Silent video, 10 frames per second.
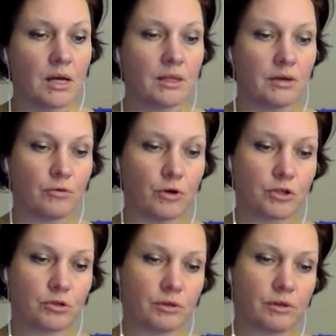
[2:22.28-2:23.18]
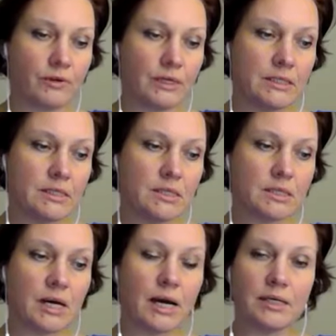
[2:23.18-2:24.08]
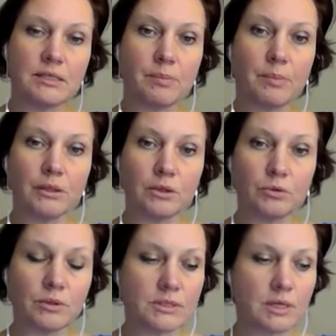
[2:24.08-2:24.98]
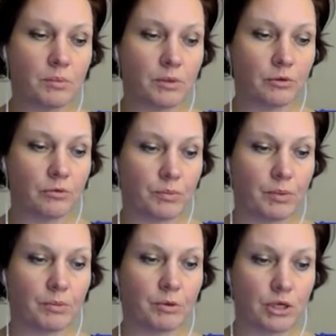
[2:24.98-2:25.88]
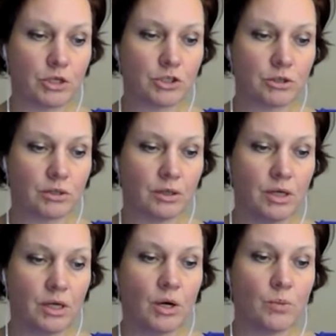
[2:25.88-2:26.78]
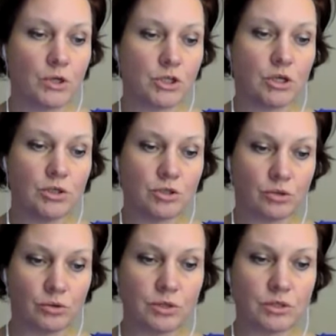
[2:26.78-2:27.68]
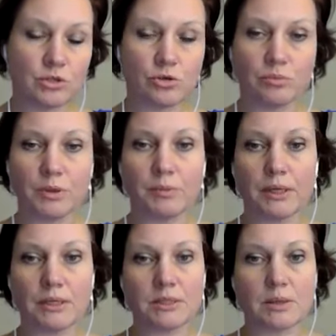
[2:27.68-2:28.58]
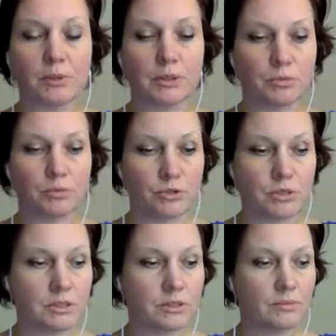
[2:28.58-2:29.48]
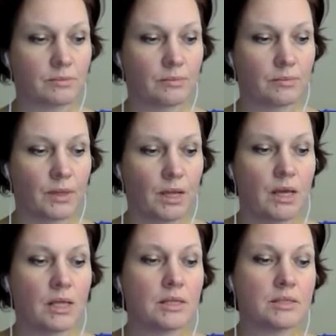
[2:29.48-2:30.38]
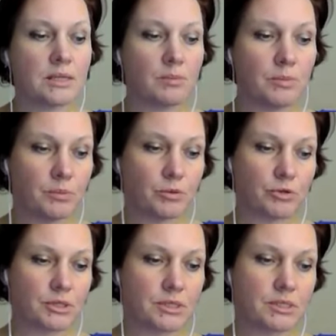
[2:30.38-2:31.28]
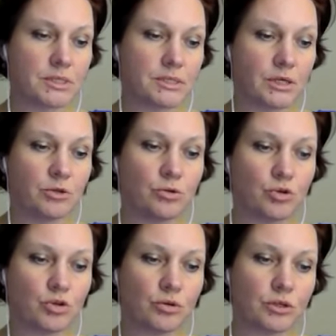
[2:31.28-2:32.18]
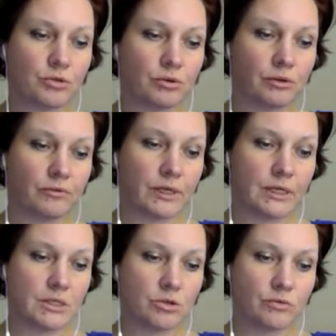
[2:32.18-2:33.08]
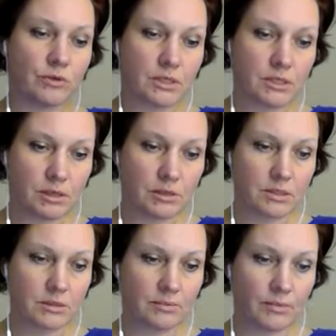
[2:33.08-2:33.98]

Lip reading: Therefore, external validity is highly dependent on the sample of the population, which in turn is determined by the sampling process. The sampling process is designed to ensure external validity of the results.